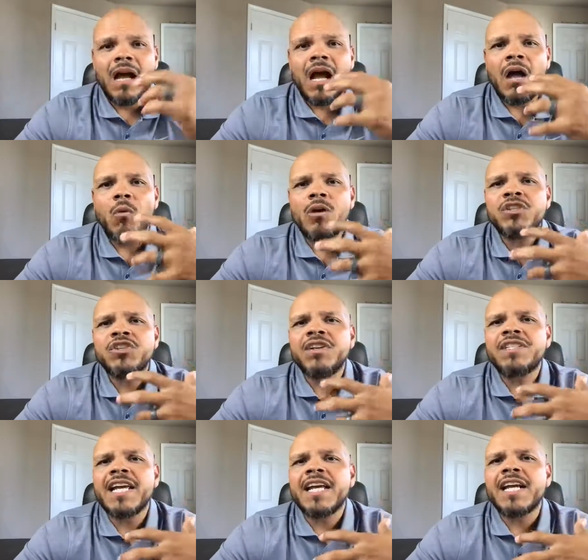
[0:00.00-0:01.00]
I want you to
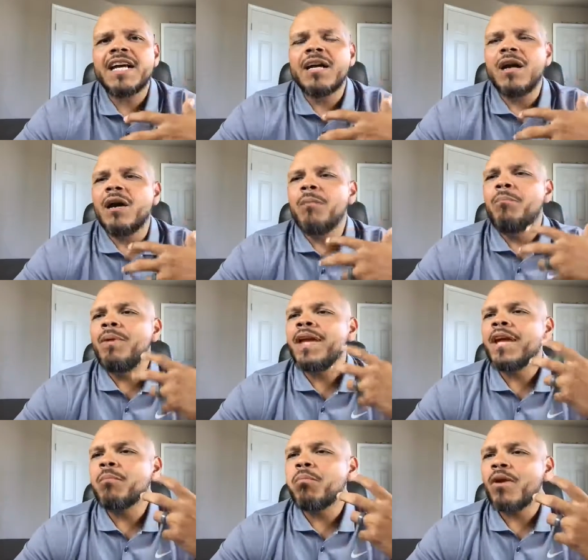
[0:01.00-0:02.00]
take a, a
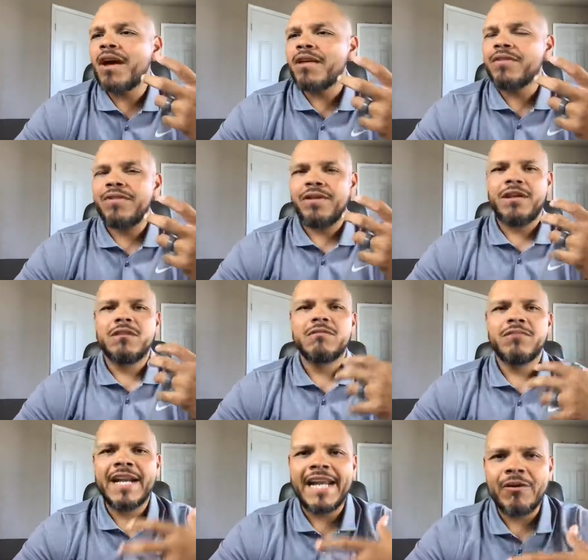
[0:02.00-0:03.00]
big breath
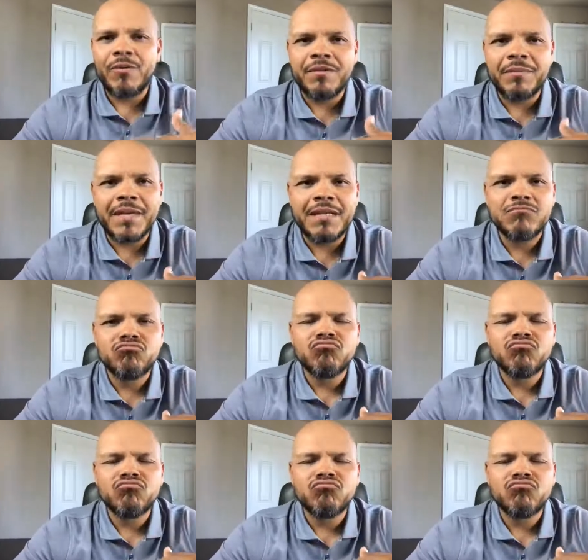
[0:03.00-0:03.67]
right now with me